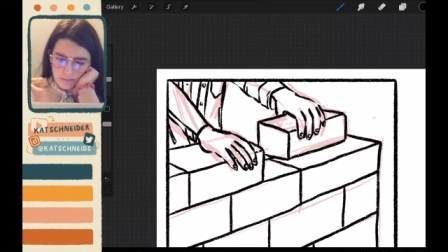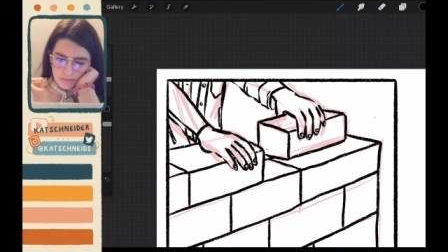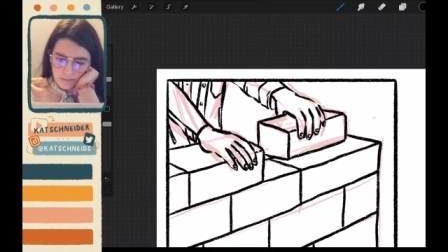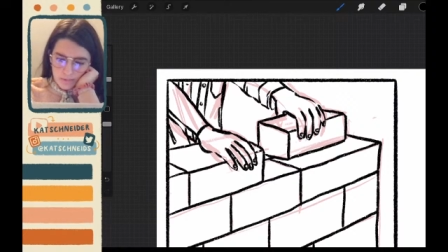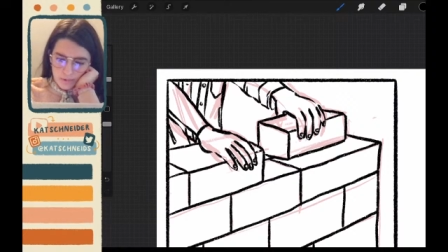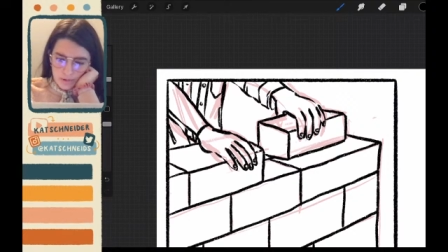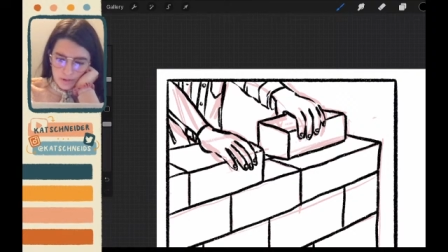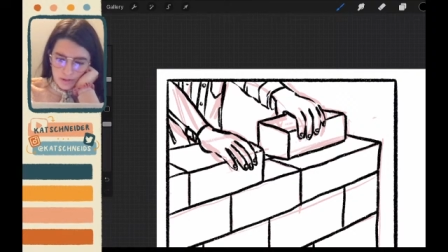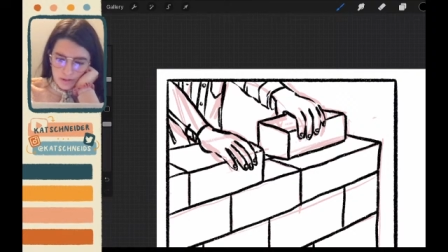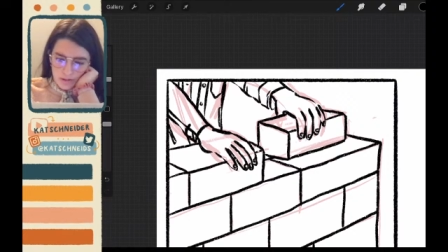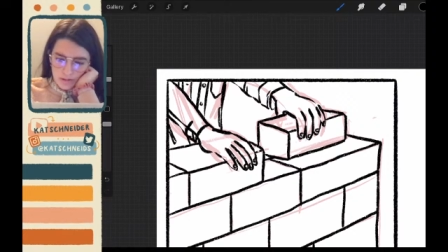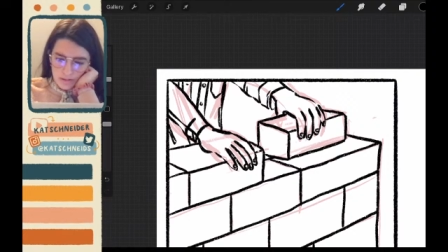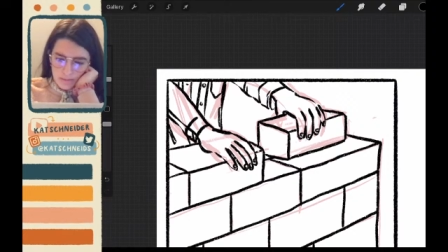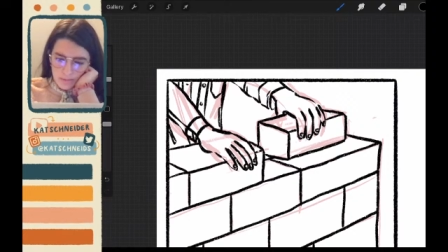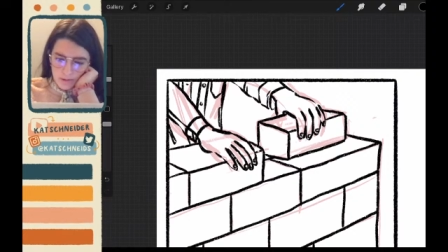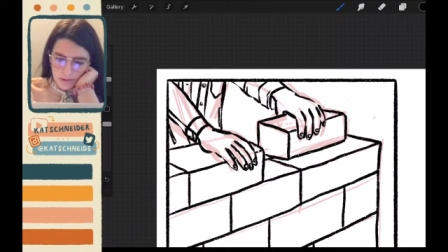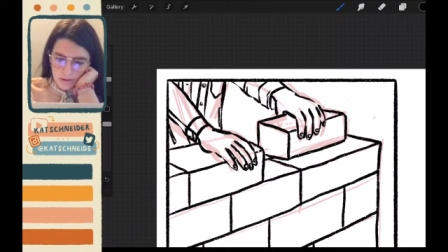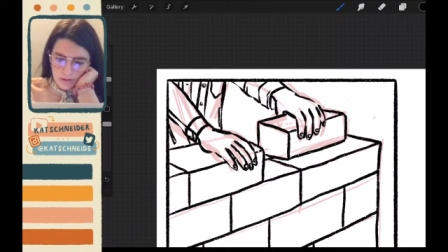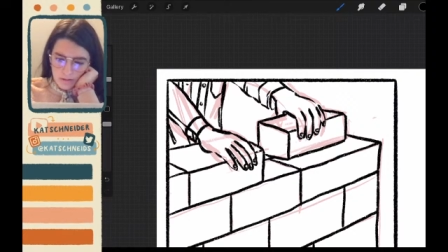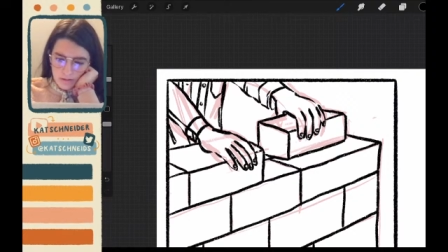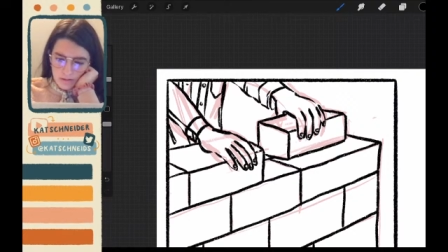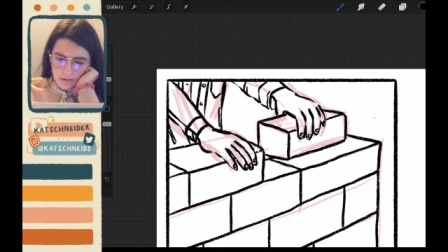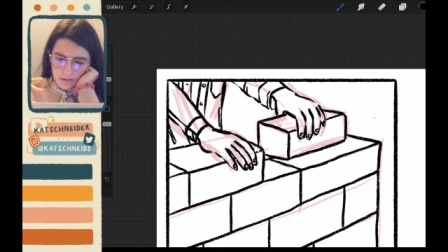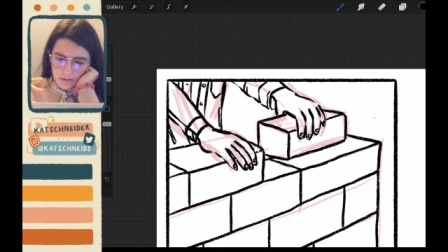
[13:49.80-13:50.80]
put in some
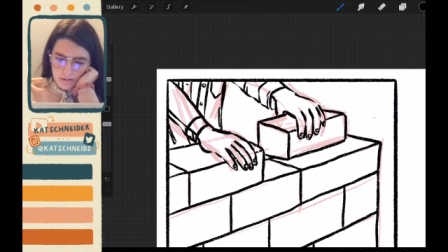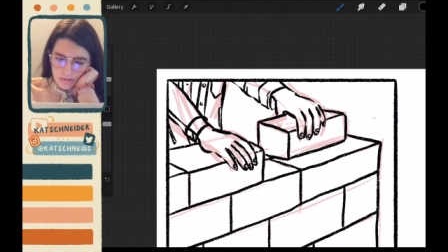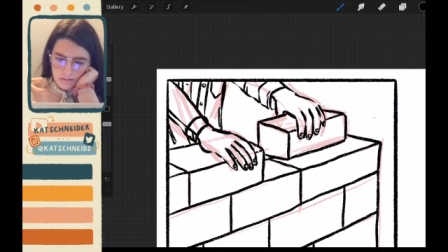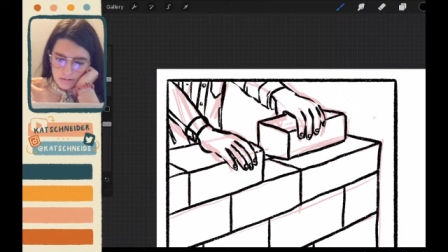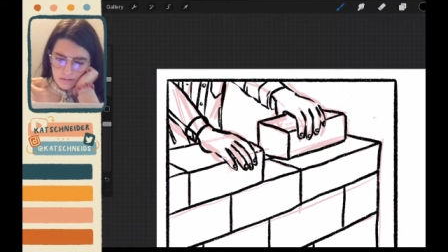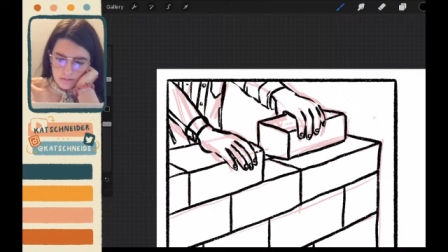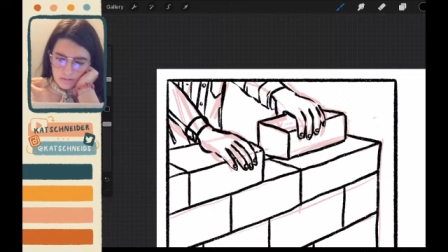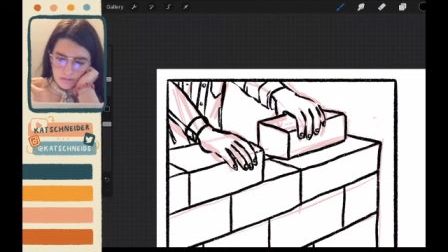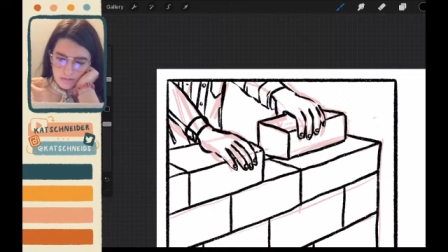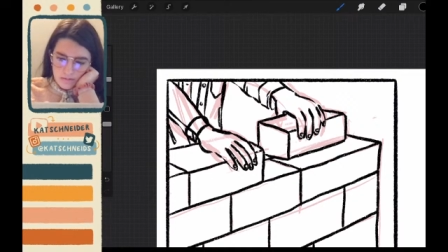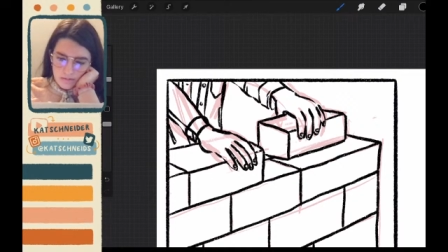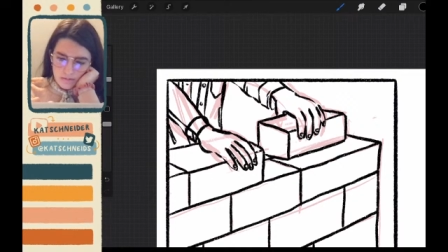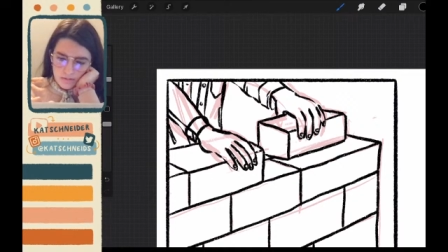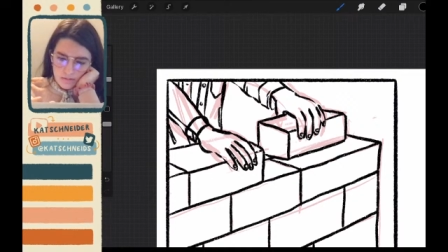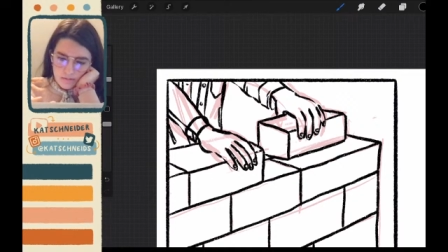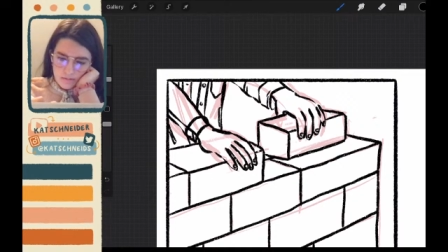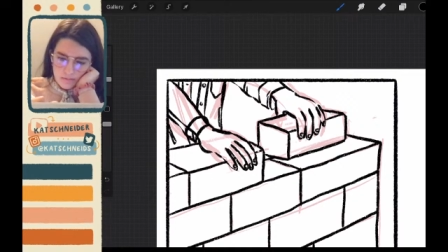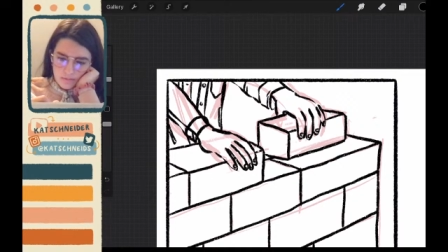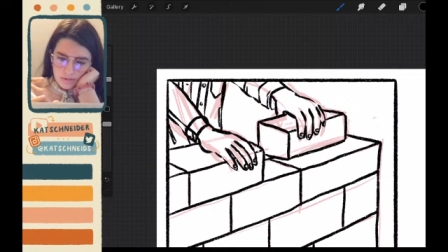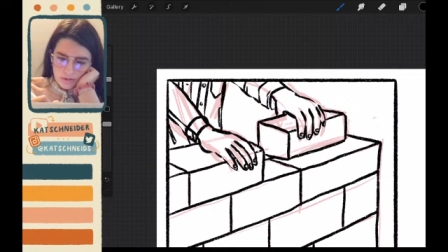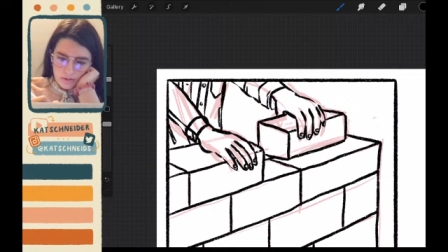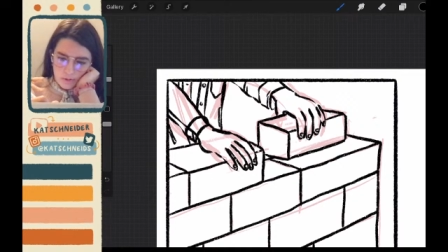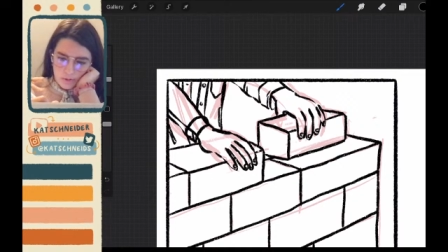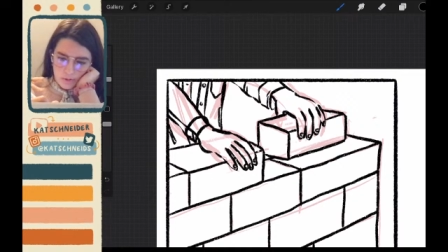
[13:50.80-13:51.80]
color,
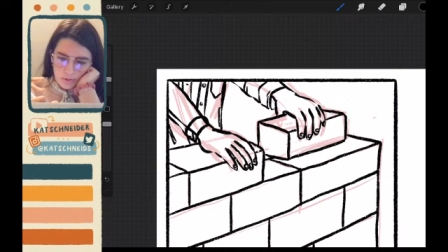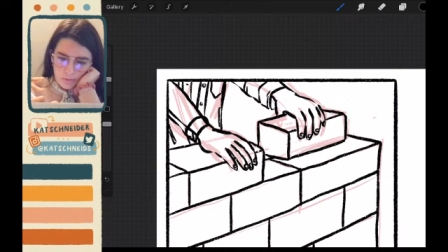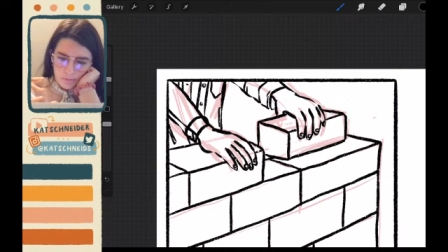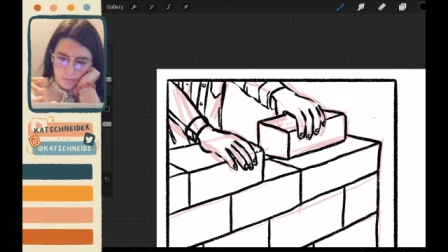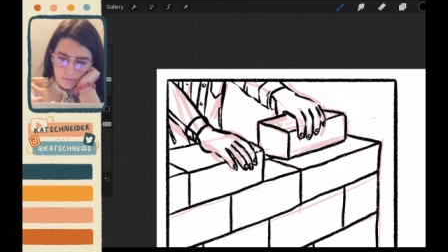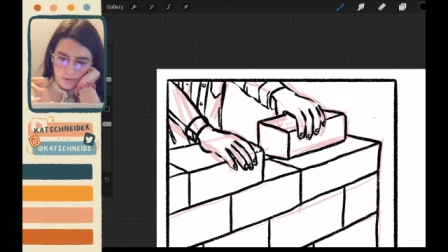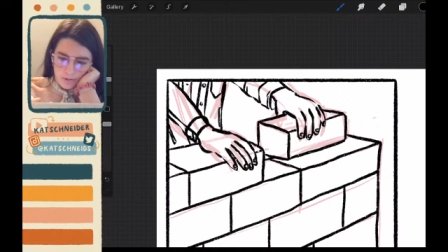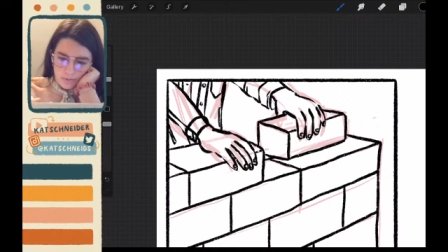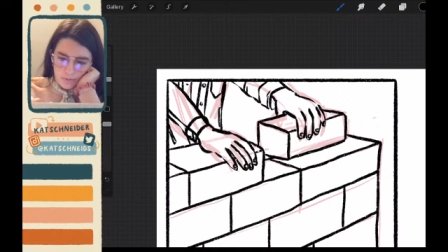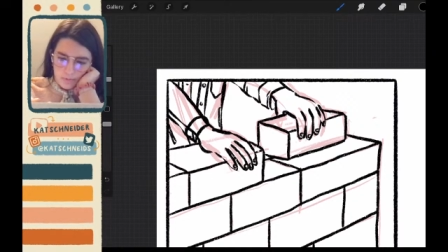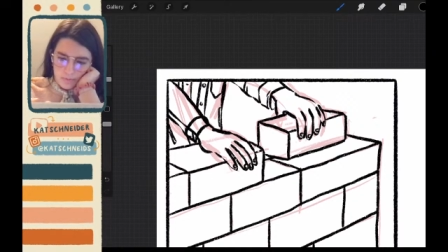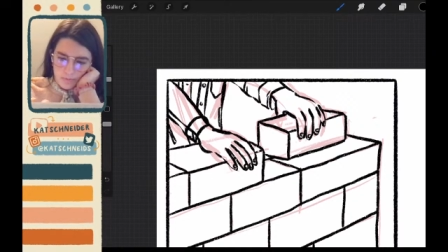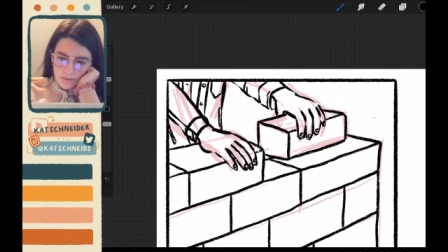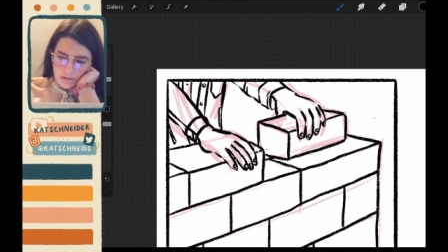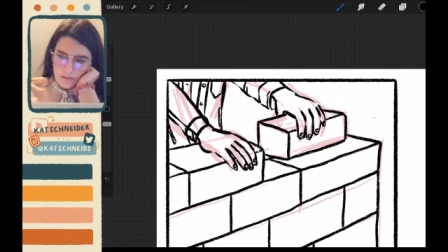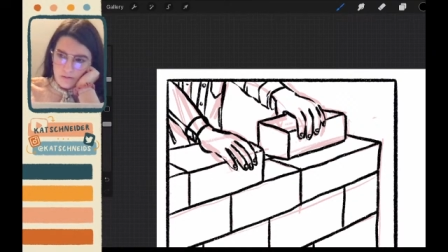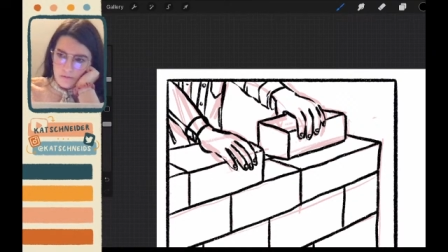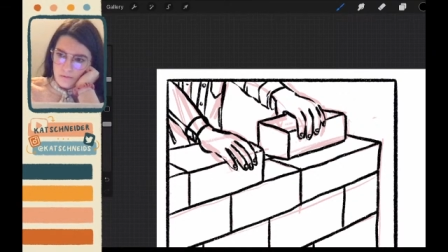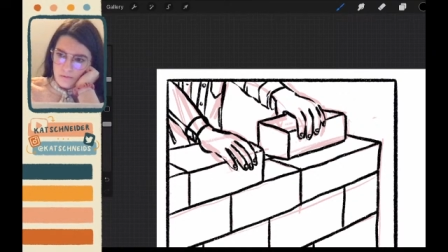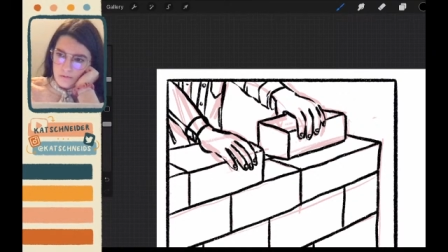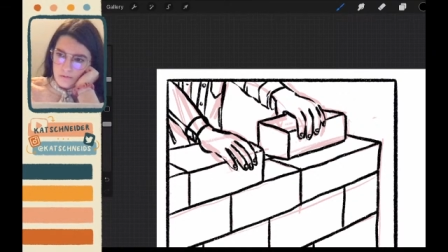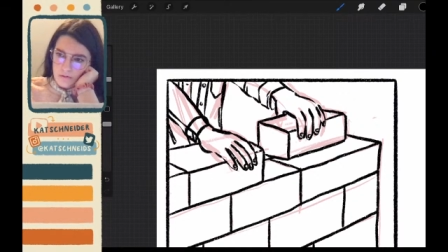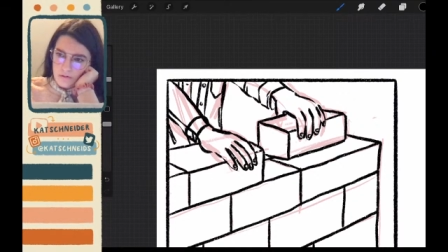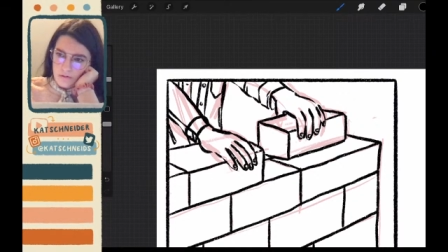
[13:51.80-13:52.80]
which hopefully will be
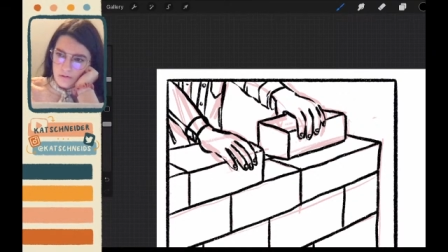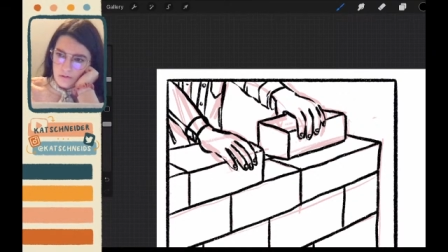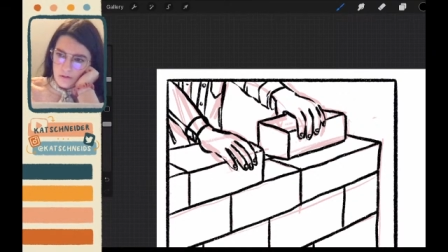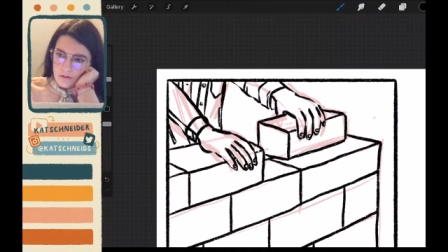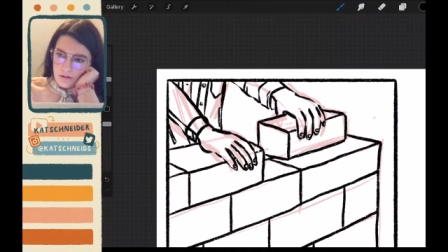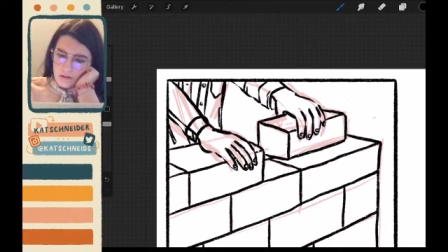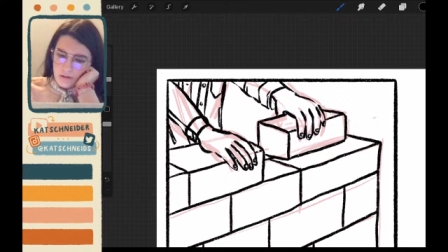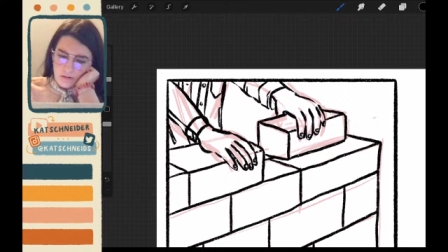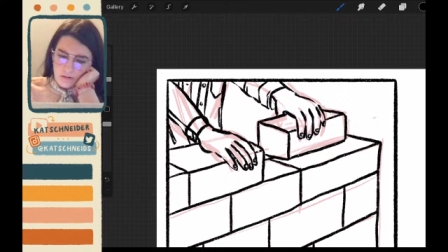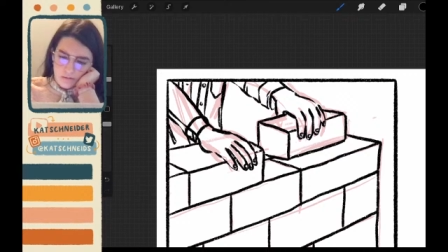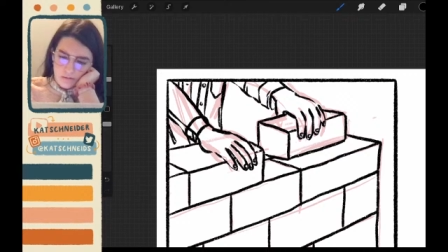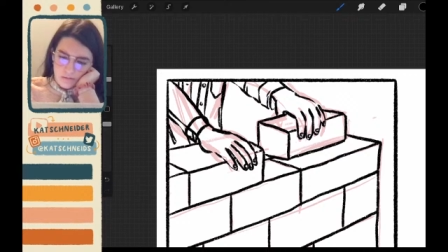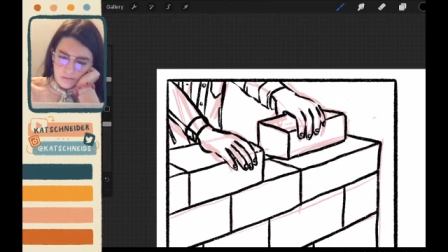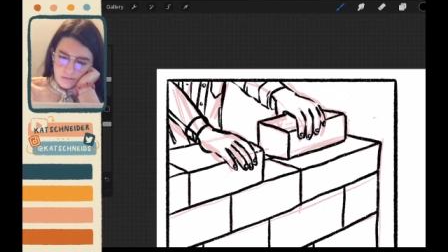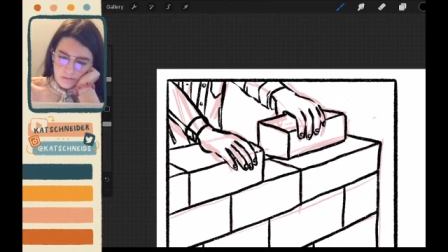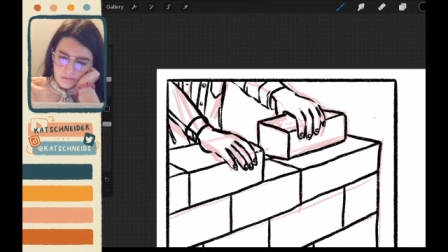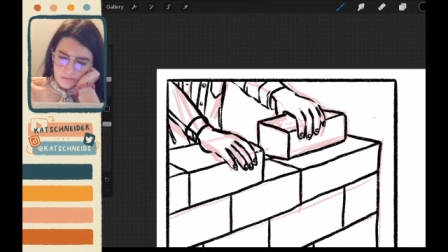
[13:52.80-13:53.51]
sooner than later.